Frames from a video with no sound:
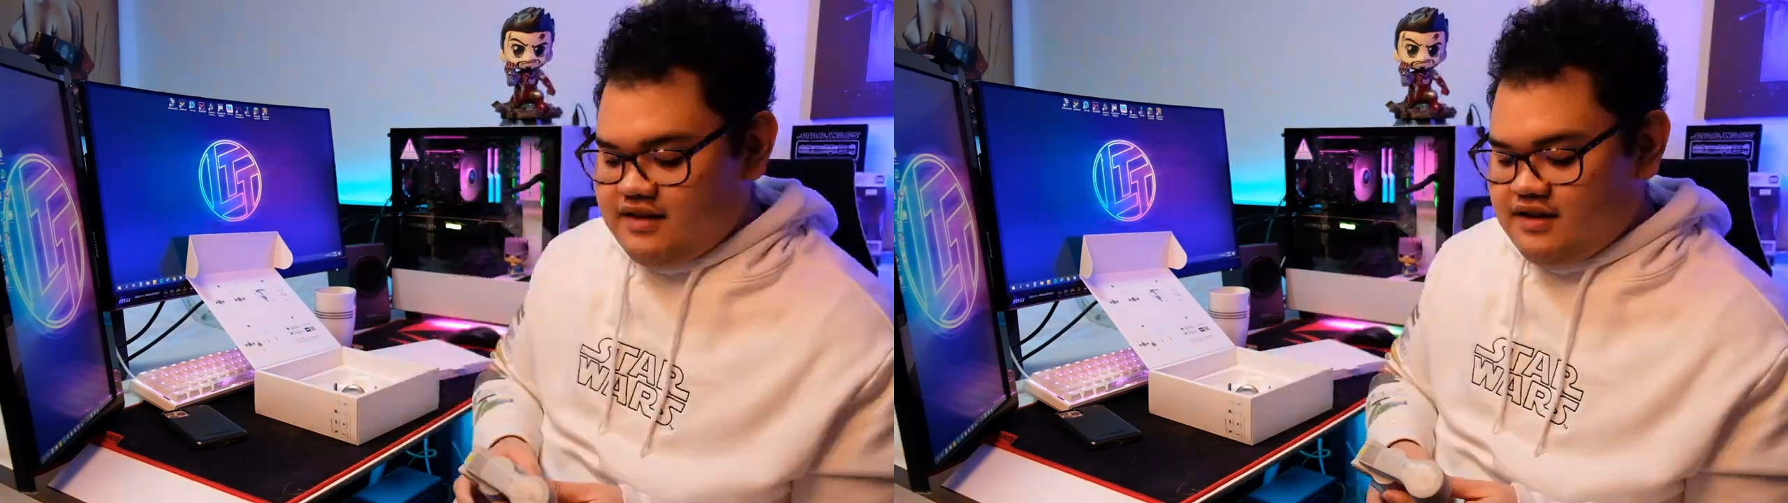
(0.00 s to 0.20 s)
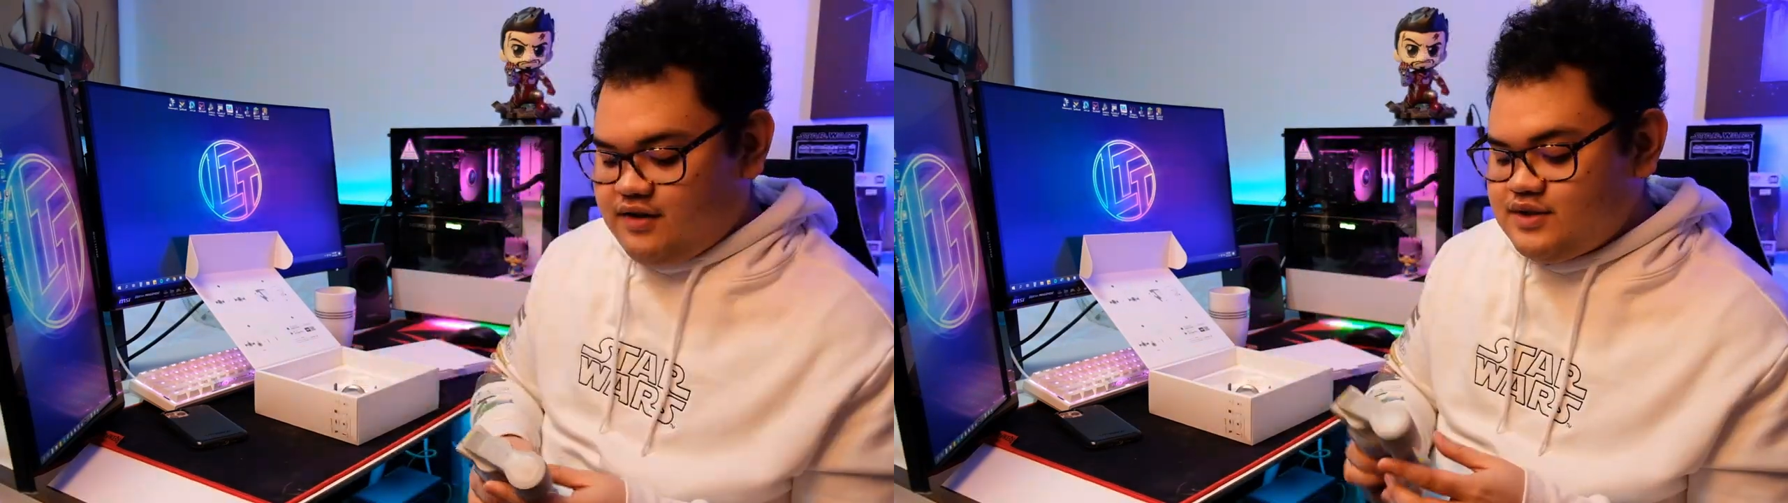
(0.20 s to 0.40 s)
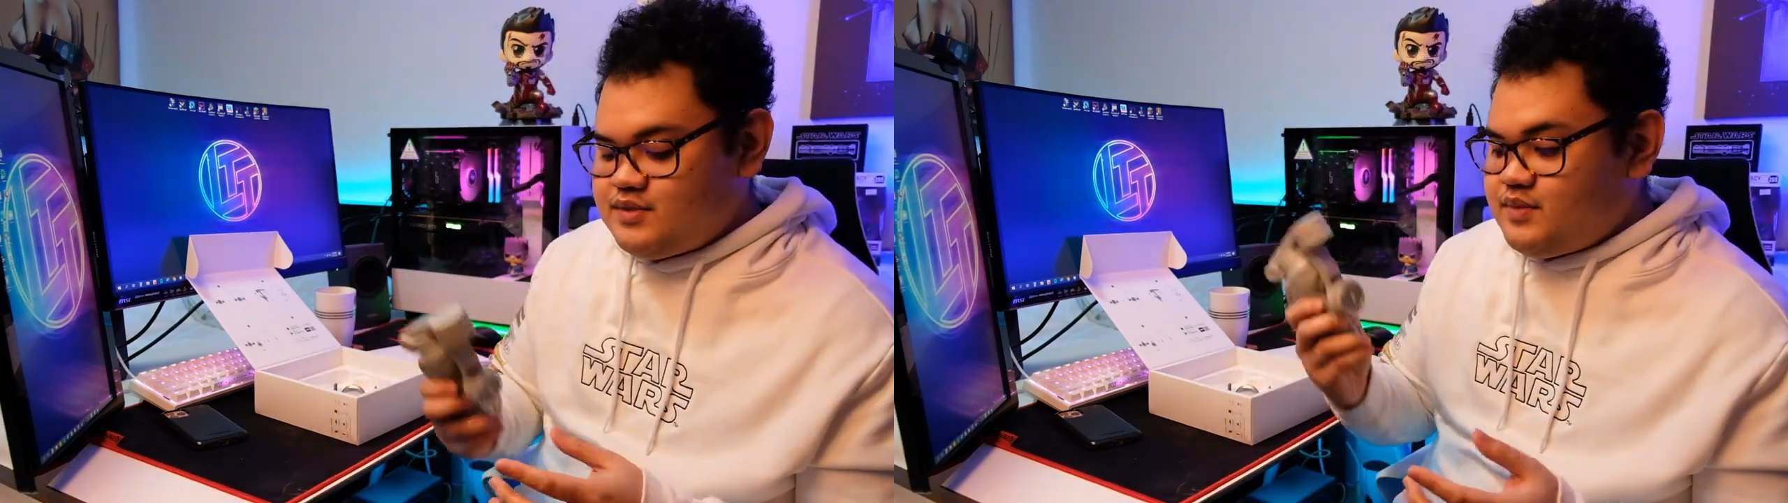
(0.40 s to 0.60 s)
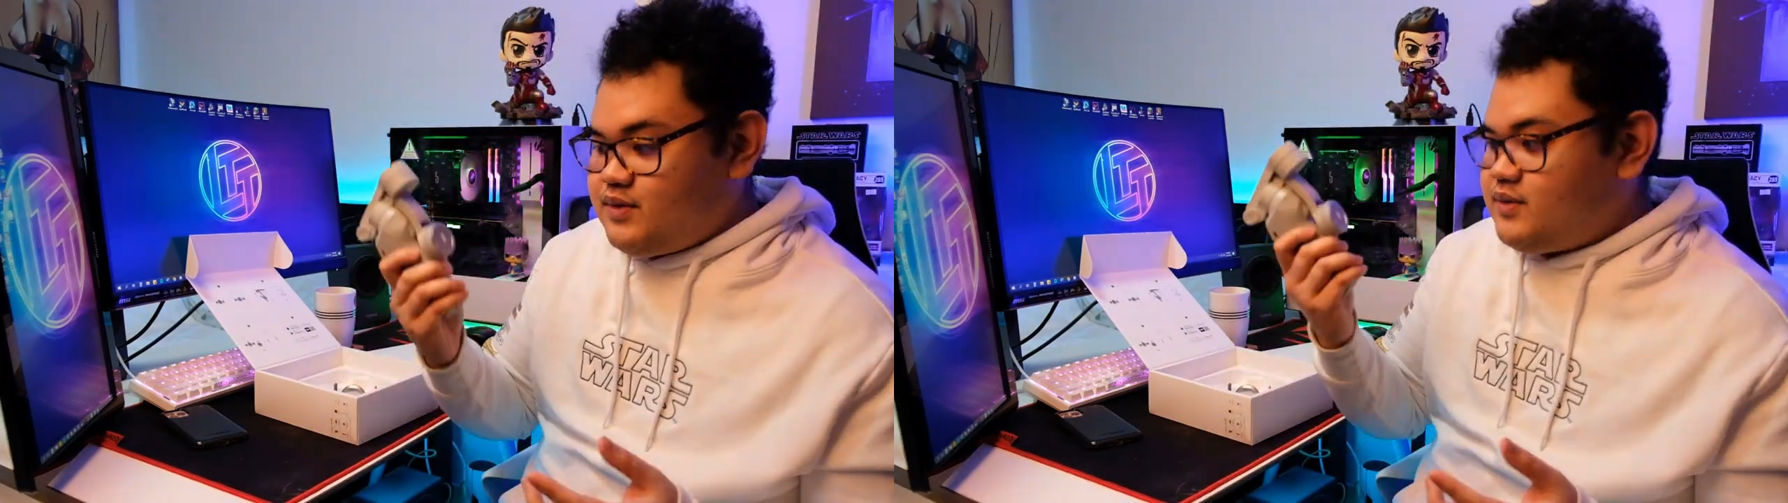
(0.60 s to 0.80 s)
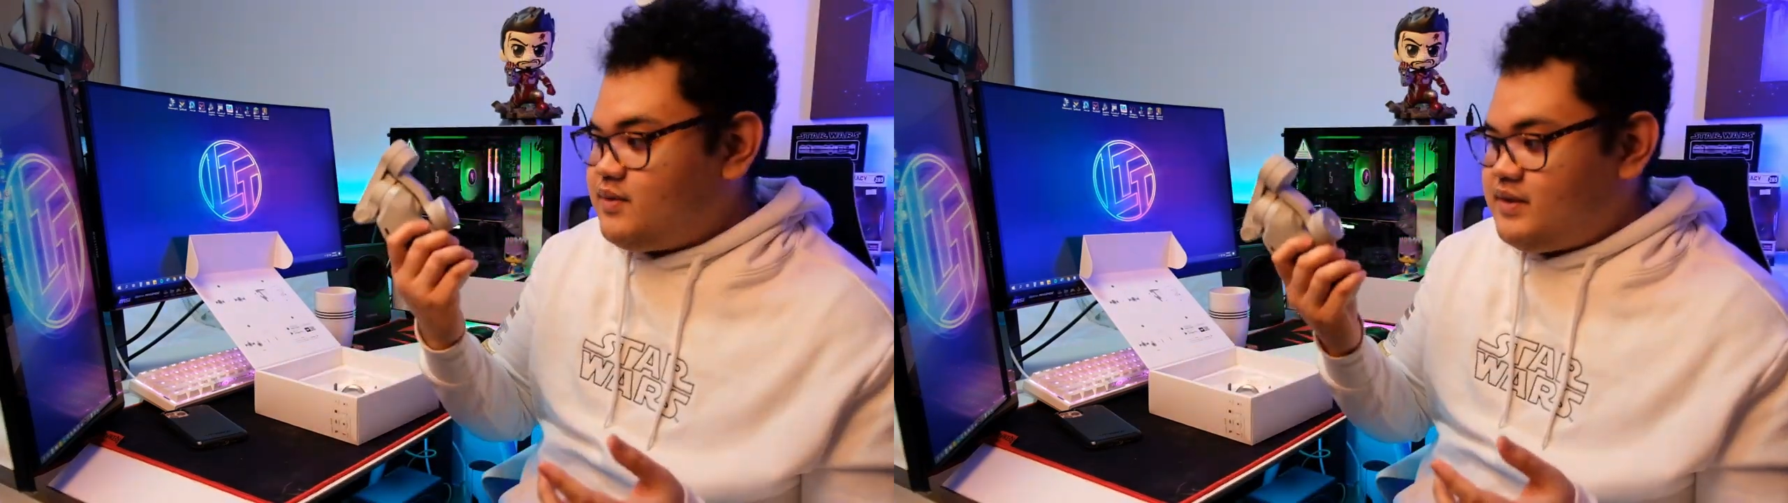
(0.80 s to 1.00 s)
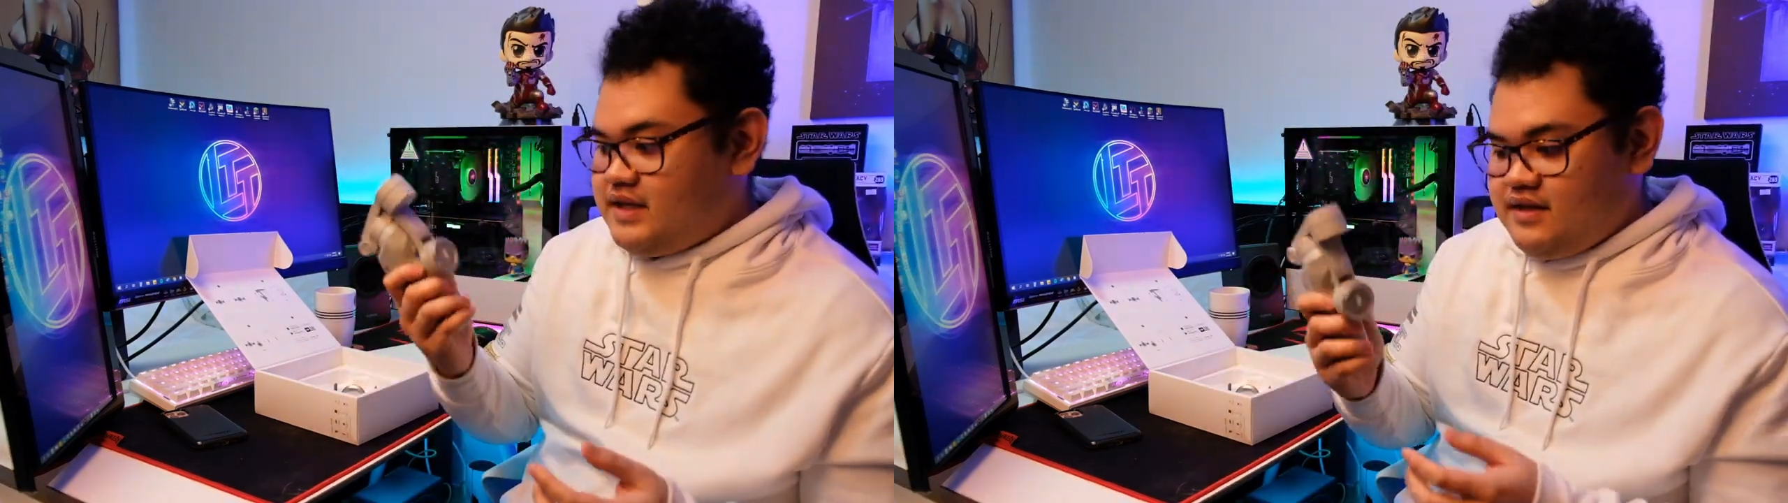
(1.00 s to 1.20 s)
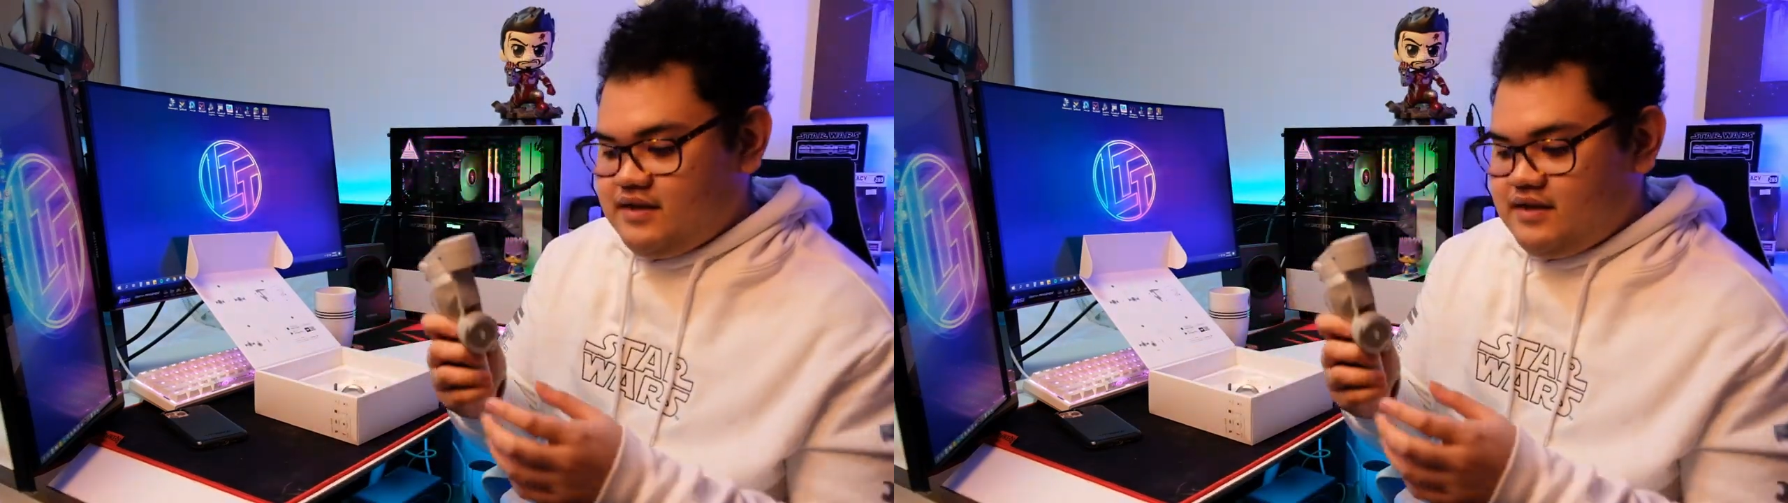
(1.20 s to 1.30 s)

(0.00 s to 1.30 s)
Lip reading: the Osmo